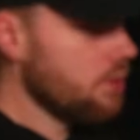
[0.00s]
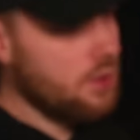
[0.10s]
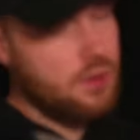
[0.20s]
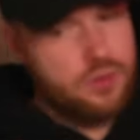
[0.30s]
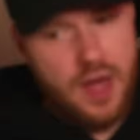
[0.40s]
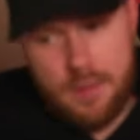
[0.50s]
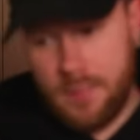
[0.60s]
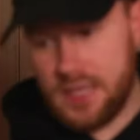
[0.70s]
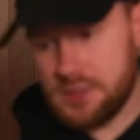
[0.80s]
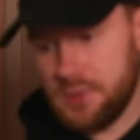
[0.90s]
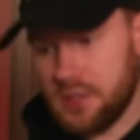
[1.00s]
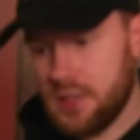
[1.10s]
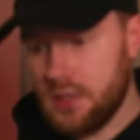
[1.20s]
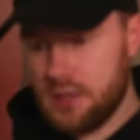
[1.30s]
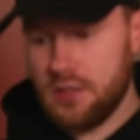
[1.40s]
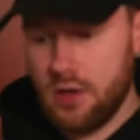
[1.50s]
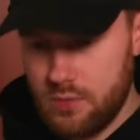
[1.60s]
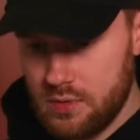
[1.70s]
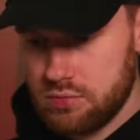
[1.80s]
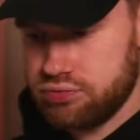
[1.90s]
that makes me think, you know,
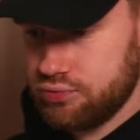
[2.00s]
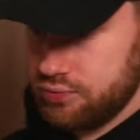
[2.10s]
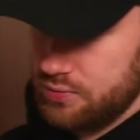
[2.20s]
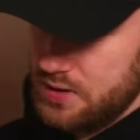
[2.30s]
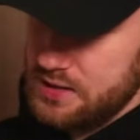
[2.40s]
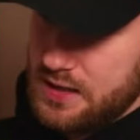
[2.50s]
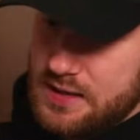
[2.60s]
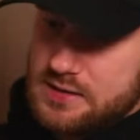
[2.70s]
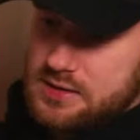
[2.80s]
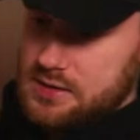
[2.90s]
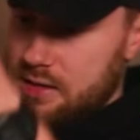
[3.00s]
is